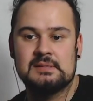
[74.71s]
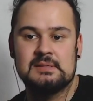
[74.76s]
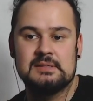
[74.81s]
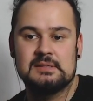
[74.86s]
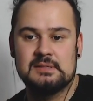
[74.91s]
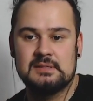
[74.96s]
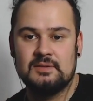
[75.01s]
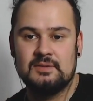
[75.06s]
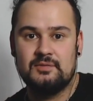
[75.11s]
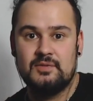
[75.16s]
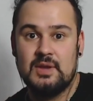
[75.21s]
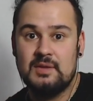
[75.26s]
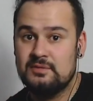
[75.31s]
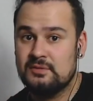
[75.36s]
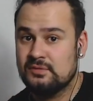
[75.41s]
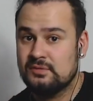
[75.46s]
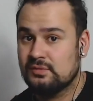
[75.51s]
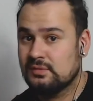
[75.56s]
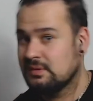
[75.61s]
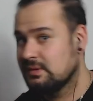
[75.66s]
Uh, if you
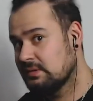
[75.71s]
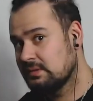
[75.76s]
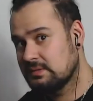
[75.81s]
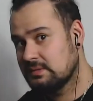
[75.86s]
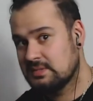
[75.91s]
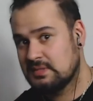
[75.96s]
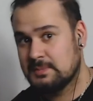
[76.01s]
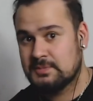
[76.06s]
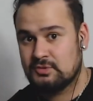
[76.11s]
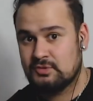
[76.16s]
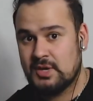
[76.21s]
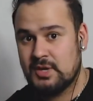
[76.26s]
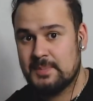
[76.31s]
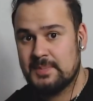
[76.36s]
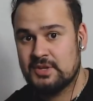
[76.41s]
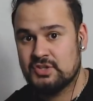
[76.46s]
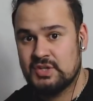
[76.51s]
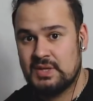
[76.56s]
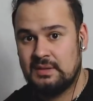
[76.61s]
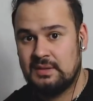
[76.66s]
haven't uh, subscribed
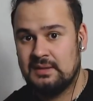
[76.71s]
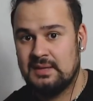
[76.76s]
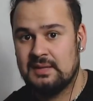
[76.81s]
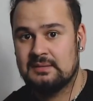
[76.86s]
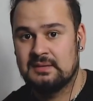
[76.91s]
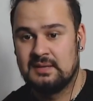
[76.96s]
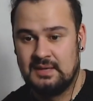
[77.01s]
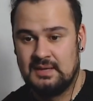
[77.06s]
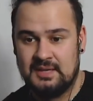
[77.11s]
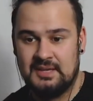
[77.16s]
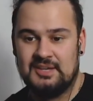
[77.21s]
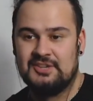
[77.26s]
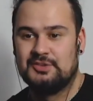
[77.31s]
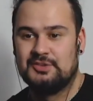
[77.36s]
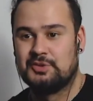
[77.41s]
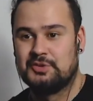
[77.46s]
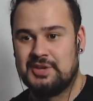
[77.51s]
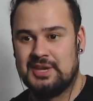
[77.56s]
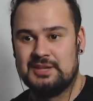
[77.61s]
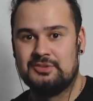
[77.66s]
my channel yet,
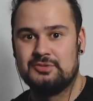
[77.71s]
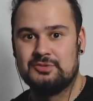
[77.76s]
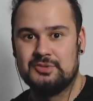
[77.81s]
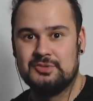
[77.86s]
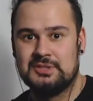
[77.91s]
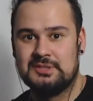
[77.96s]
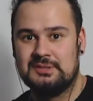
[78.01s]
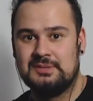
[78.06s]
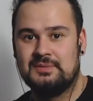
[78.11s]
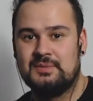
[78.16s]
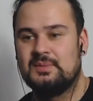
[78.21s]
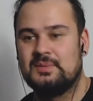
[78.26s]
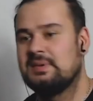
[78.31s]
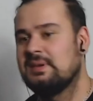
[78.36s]
you can do it.